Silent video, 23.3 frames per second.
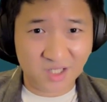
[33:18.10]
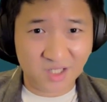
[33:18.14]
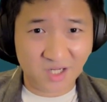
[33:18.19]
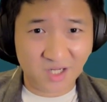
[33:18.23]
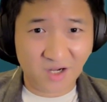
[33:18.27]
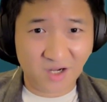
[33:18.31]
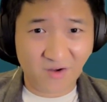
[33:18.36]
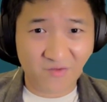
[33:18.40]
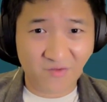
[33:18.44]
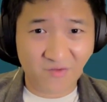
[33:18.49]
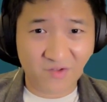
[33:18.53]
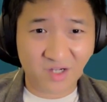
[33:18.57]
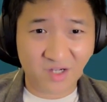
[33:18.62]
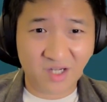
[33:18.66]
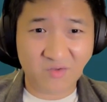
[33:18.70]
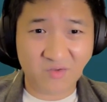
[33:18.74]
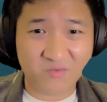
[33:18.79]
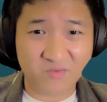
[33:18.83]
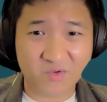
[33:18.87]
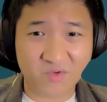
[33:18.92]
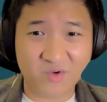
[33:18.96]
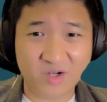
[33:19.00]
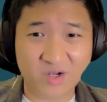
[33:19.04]
of the
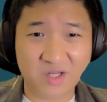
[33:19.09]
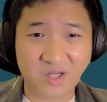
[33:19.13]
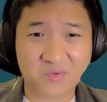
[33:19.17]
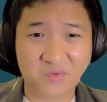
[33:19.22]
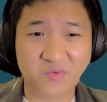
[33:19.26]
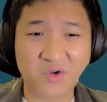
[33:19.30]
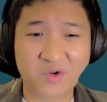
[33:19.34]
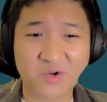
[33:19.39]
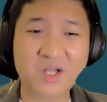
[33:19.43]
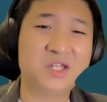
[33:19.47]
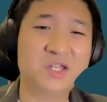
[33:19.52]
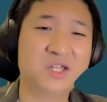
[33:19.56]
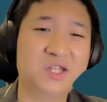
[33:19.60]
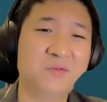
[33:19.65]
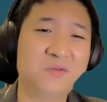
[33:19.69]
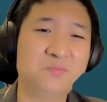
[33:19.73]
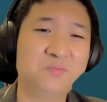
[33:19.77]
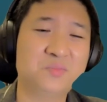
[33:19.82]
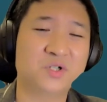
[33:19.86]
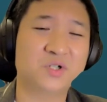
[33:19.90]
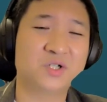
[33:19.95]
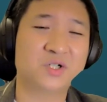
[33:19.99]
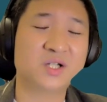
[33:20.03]
giveaway is very
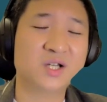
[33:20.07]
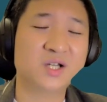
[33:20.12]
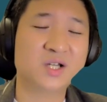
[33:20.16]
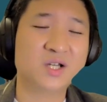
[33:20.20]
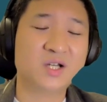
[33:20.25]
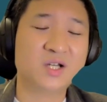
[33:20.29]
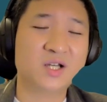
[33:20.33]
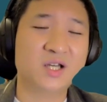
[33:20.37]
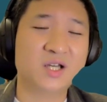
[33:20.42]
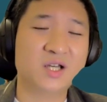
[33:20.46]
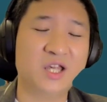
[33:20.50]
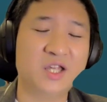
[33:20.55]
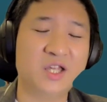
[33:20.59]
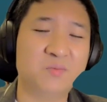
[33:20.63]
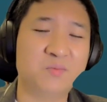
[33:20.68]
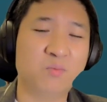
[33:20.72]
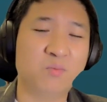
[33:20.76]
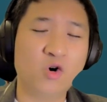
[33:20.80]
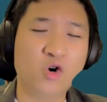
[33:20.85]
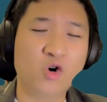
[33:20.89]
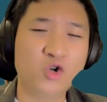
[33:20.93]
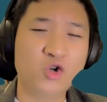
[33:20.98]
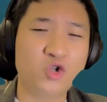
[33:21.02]
simple. Is
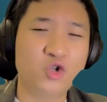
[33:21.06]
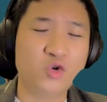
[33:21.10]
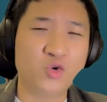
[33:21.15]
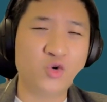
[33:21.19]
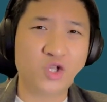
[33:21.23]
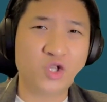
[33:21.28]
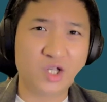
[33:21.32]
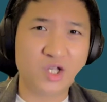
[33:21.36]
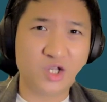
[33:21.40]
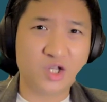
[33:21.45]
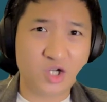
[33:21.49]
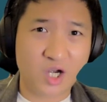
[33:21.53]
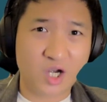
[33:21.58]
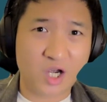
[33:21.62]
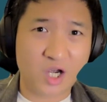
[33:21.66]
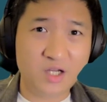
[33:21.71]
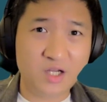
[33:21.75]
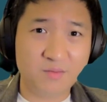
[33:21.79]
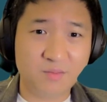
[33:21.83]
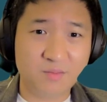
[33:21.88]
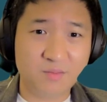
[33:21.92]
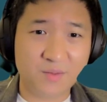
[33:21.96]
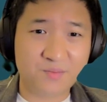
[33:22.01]
more user
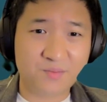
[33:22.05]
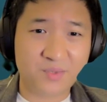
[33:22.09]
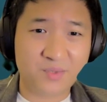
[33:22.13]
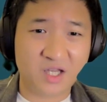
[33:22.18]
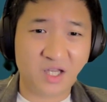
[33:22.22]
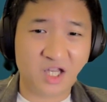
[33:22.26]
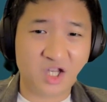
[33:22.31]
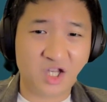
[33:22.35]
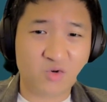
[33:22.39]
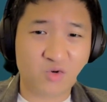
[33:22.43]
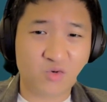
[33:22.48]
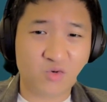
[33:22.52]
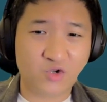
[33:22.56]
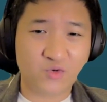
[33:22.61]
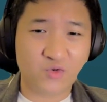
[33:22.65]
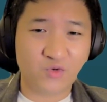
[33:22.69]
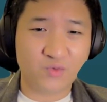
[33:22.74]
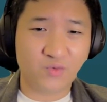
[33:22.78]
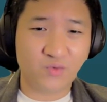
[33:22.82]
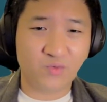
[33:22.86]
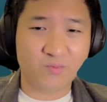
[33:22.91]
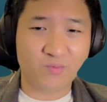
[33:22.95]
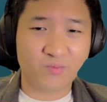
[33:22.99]
journey mapping equal
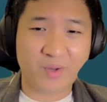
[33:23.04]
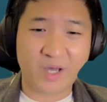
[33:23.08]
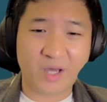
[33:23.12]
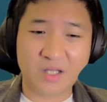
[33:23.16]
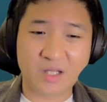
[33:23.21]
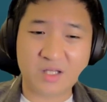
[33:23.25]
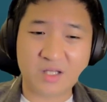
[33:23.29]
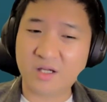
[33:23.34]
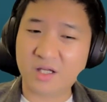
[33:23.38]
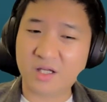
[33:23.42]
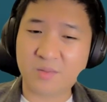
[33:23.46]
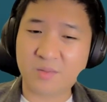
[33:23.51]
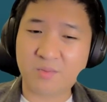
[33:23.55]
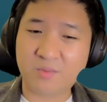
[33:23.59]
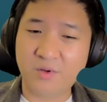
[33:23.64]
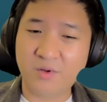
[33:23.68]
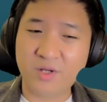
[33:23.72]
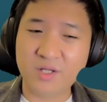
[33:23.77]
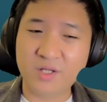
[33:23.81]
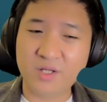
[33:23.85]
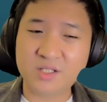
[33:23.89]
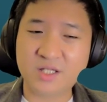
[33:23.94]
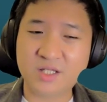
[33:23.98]
to better
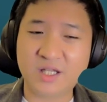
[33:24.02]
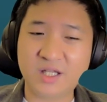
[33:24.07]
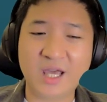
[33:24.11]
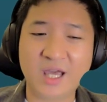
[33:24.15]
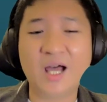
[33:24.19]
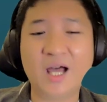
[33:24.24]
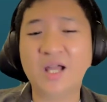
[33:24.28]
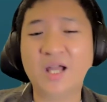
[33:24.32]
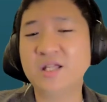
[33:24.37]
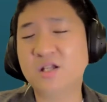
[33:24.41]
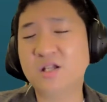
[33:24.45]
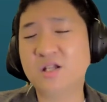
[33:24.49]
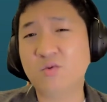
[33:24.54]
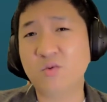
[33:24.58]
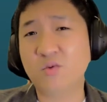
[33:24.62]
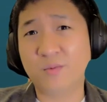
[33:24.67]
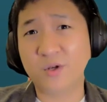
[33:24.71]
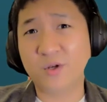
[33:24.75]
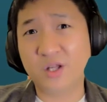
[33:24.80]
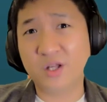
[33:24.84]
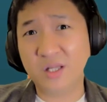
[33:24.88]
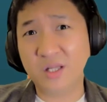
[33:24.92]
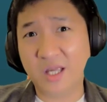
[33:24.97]
experience? The answer will
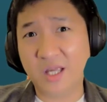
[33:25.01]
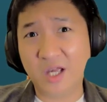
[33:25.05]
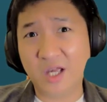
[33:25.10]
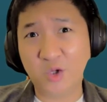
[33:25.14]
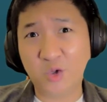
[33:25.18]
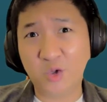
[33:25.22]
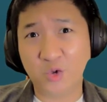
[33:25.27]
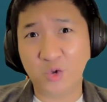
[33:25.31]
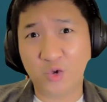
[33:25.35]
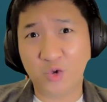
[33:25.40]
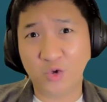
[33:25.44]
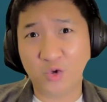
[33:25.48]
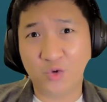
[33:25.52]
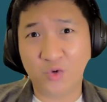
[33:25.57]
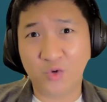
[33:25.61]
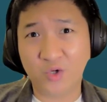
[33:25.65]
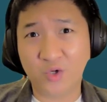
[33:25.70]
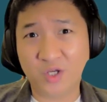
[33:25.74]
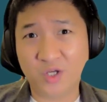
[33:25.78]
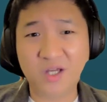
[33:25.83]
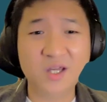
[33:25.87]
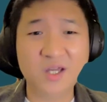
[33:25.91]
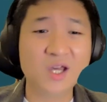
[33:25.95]
be yes or no.
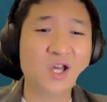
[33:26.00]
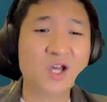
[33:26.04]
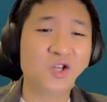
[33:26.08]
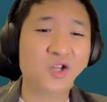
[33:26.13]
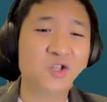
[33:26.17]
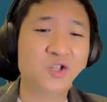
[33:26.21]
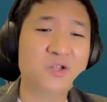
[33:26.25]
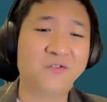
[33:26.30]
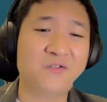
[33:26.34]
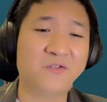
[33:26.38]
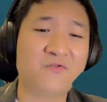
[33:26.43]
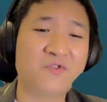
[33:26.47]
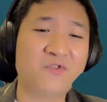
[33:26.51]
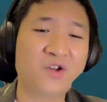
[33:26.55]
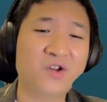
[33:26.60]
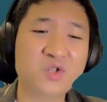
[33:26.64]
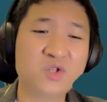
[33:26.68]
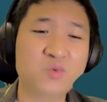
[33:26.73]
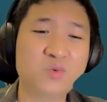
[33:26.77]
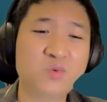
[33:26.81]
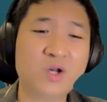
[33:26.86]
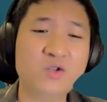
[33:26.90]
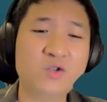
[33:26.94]
Okay, so the
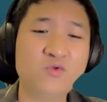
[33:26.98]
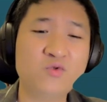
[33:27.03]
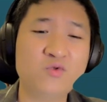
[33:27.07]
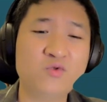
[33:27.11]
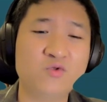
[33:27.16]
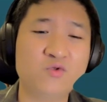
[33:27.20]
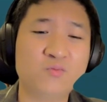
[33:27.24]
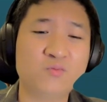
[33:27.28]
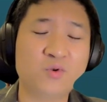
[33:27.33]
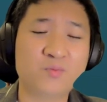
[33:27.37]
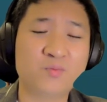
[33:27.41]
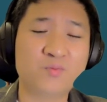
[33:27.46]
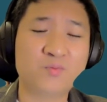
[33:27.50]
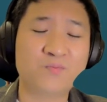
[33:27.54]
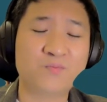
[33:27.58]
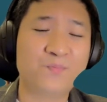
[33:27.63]
first one who put